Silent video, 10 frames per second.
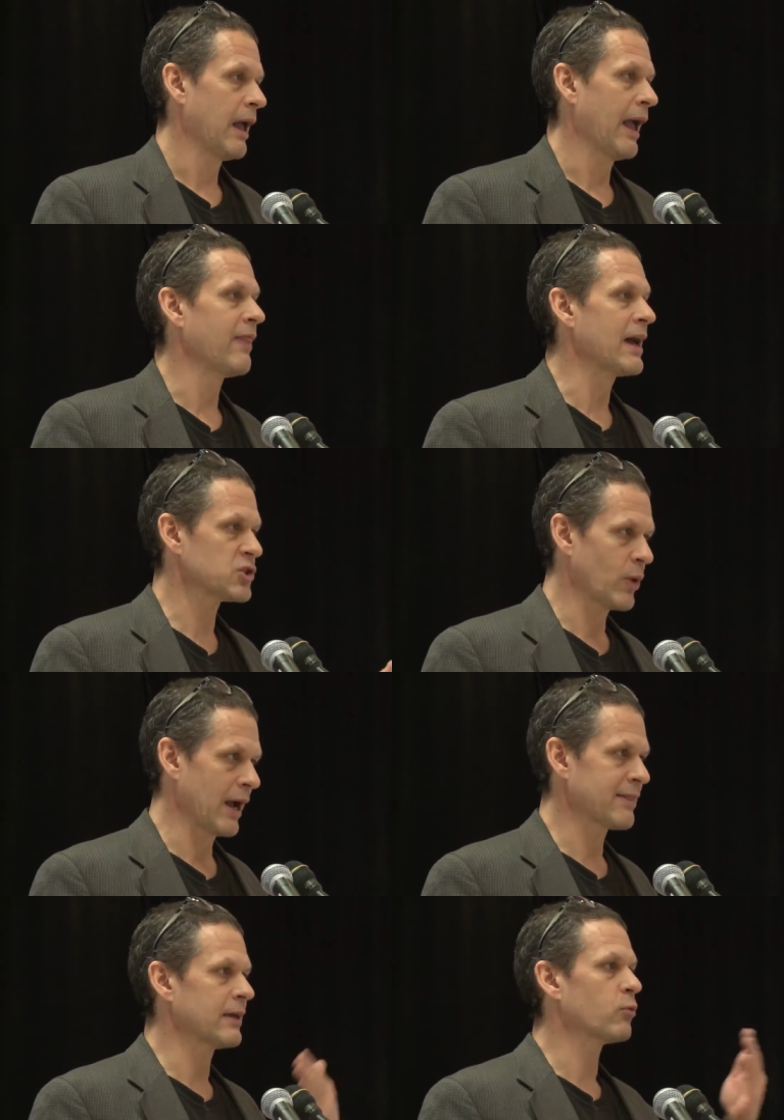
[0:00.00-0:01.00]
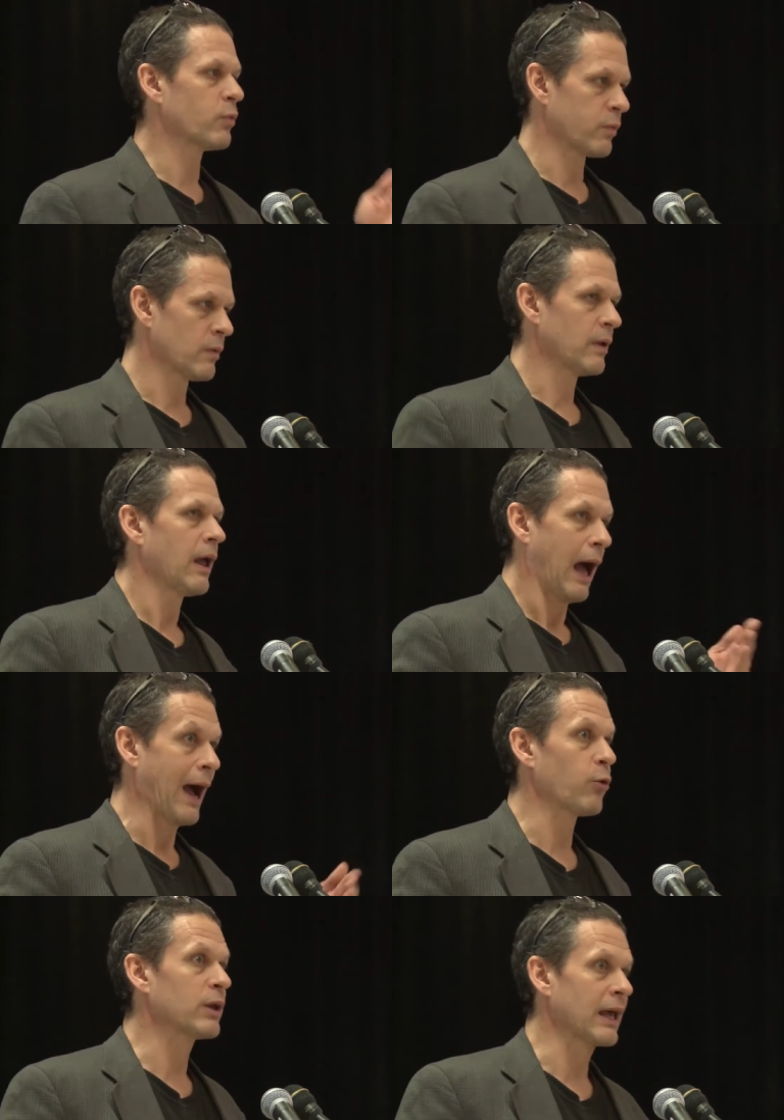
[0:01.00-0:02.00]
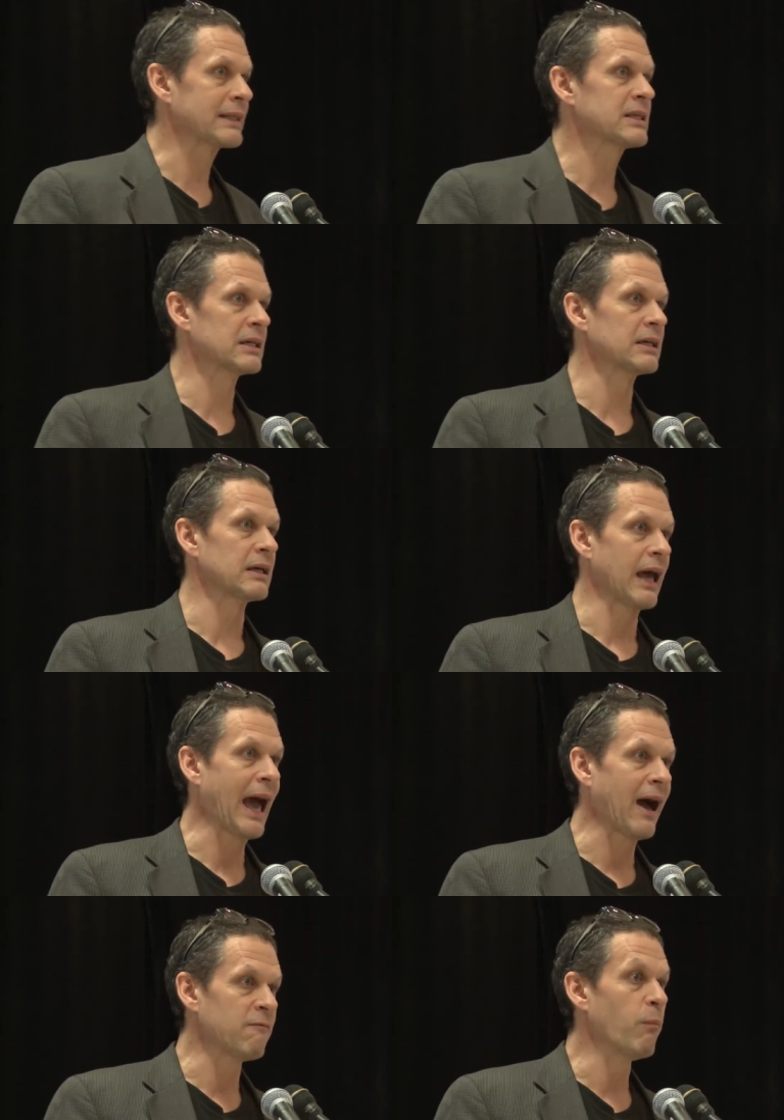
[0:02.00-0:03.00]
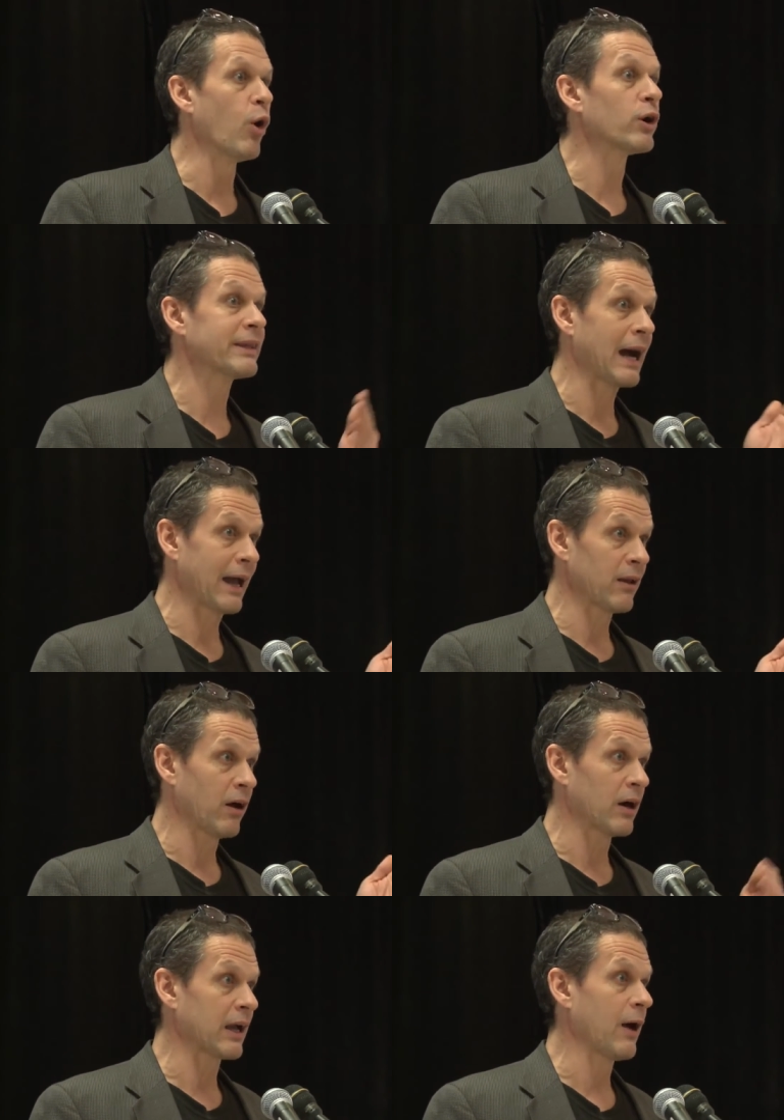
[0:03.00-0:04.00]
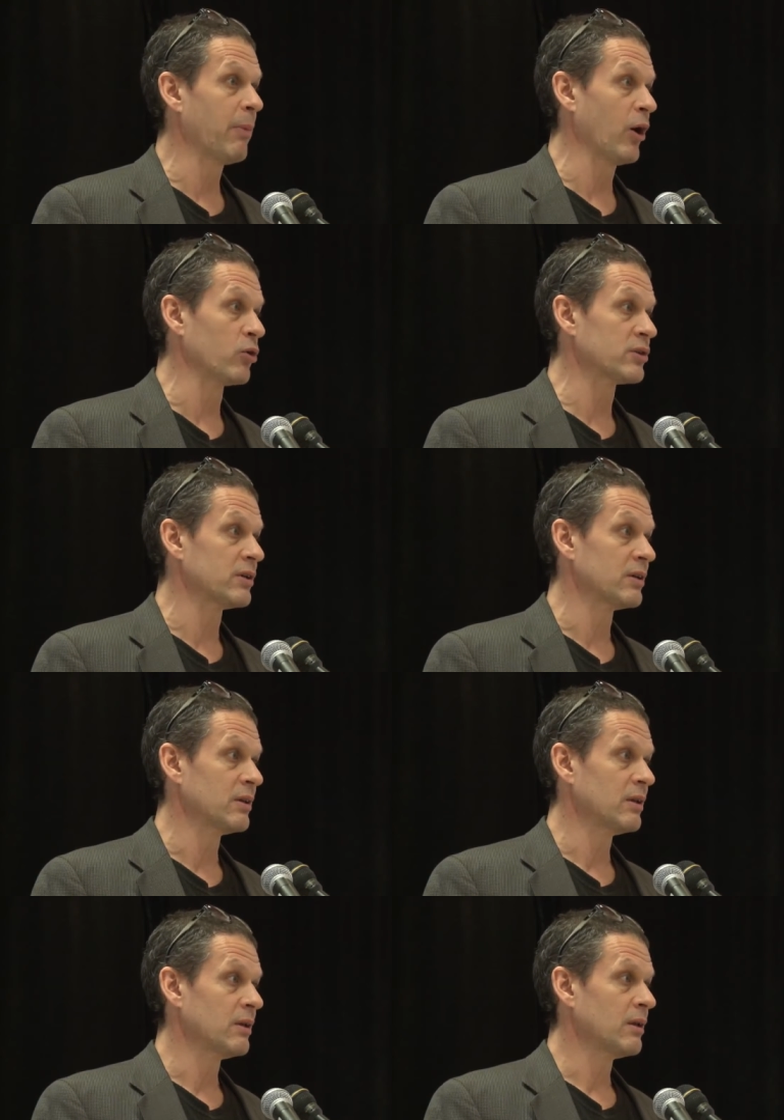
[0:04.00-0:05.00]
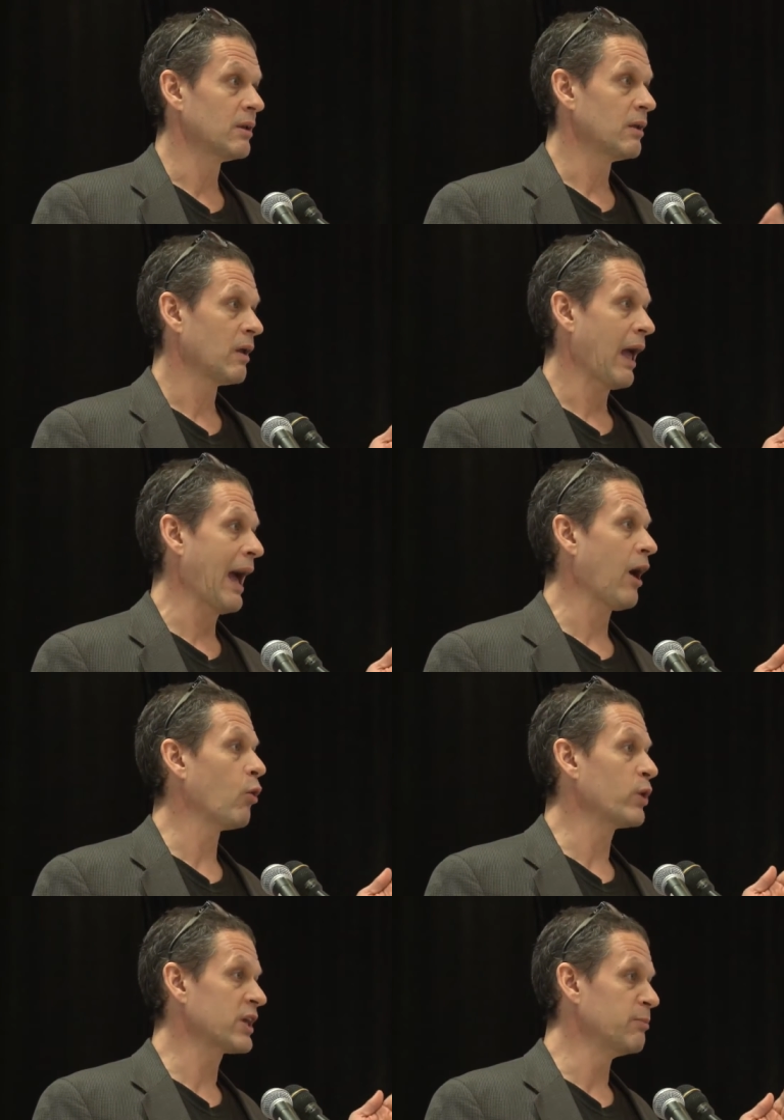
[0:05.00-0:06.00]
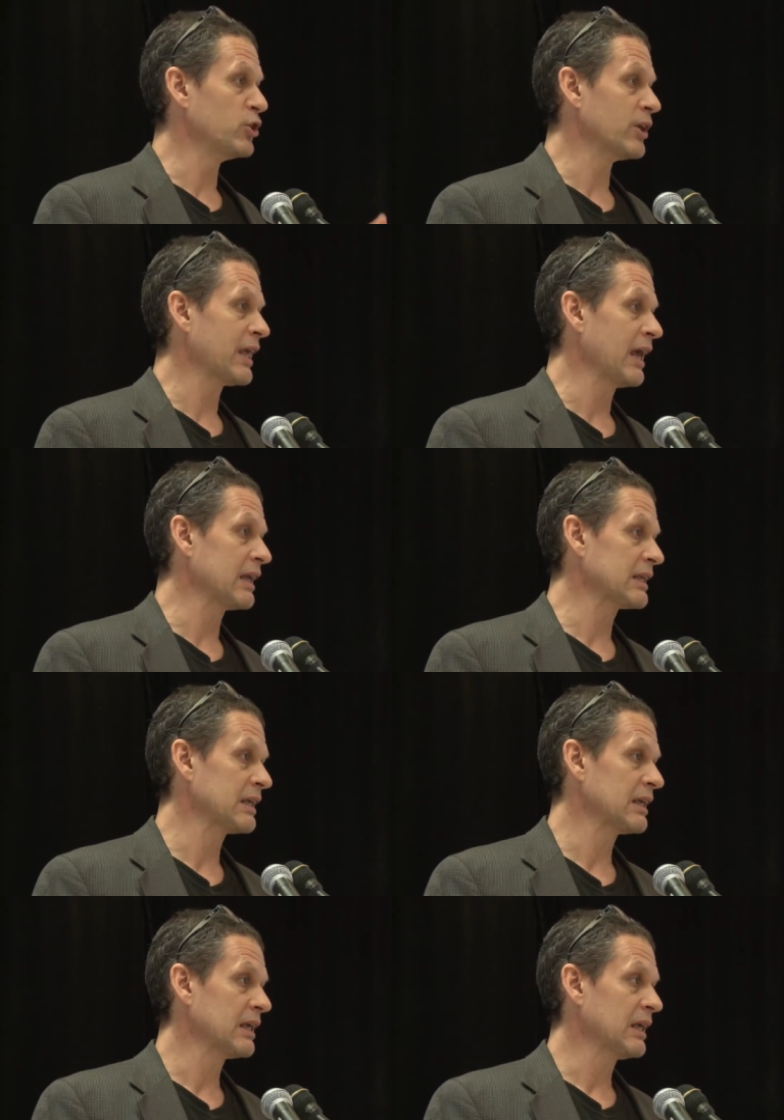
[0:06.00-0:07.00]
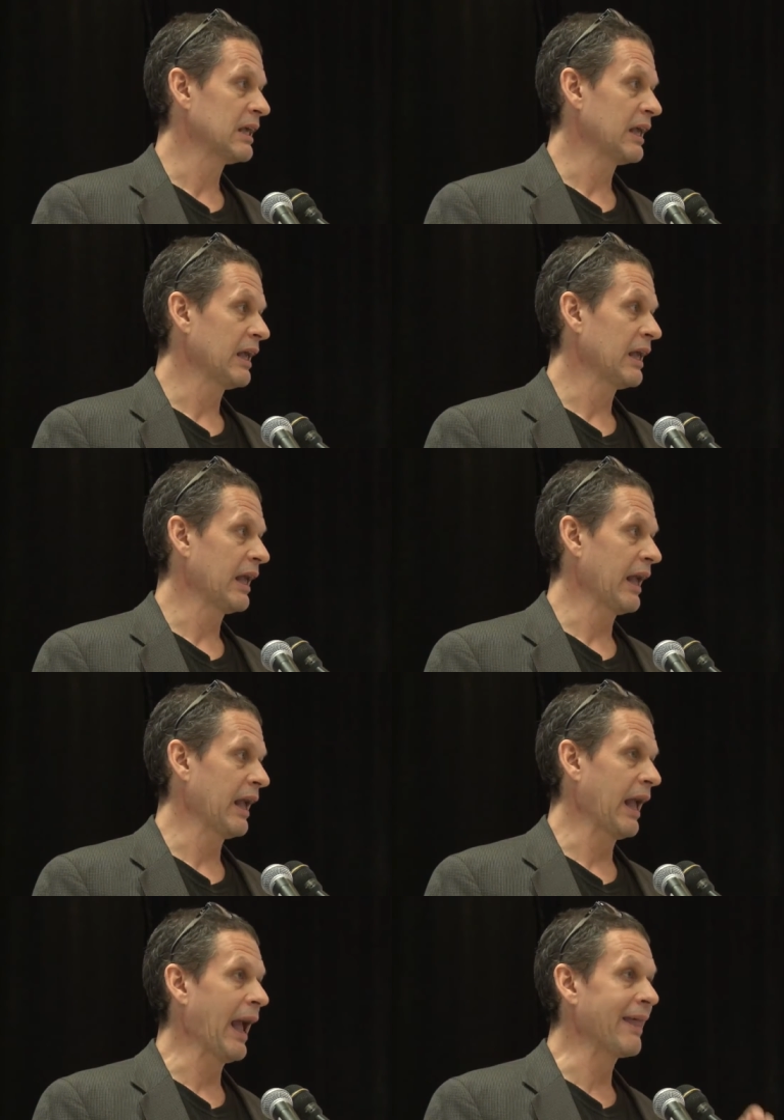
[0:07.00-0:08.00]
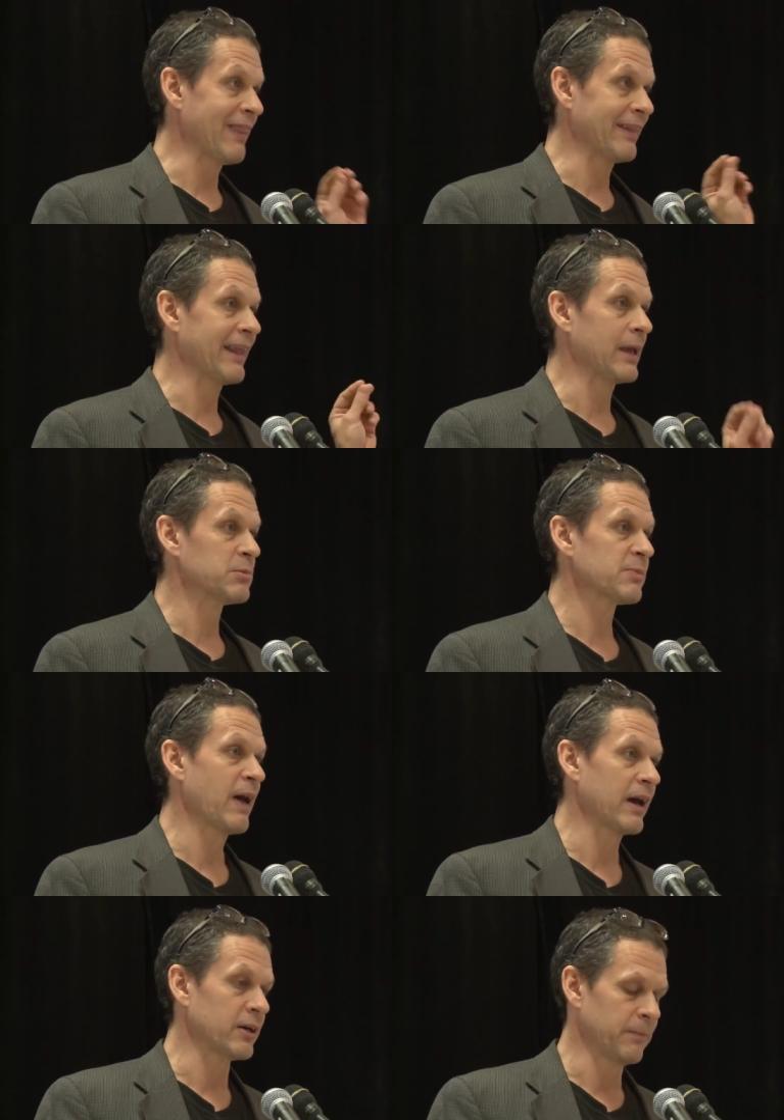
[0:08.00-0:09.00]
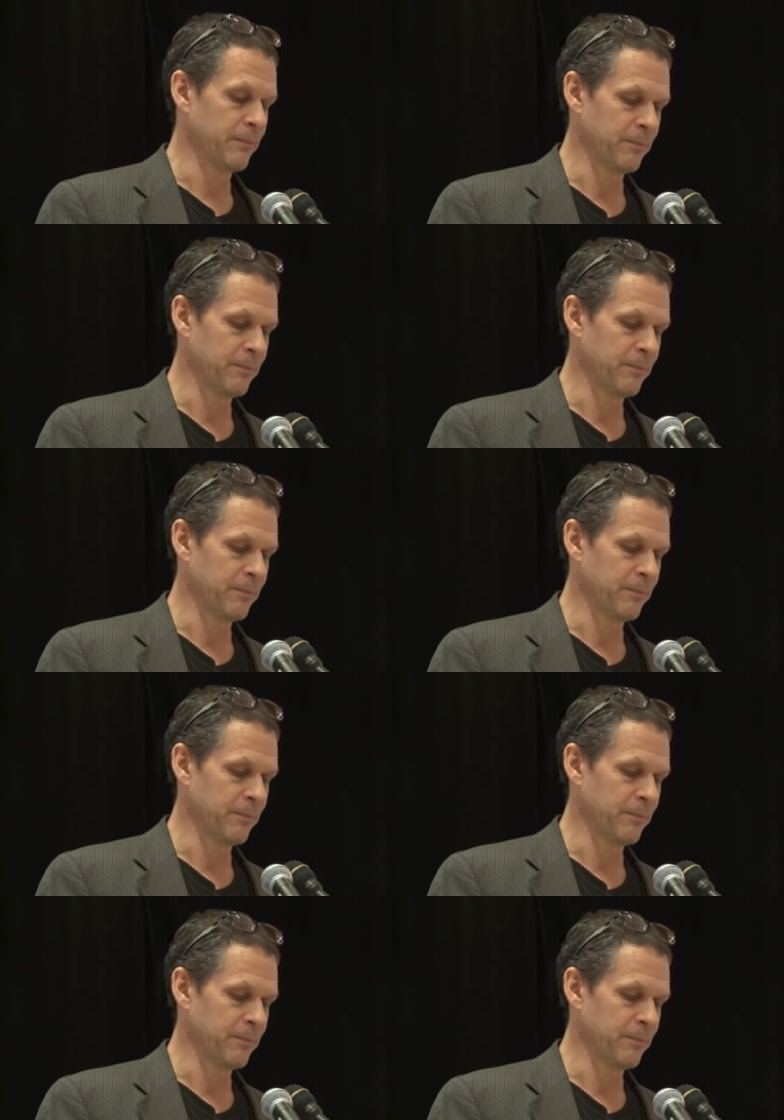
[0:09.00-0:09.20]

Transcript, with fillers: And that's why I think I would like to have more dialogue about how we communicate and that names matter.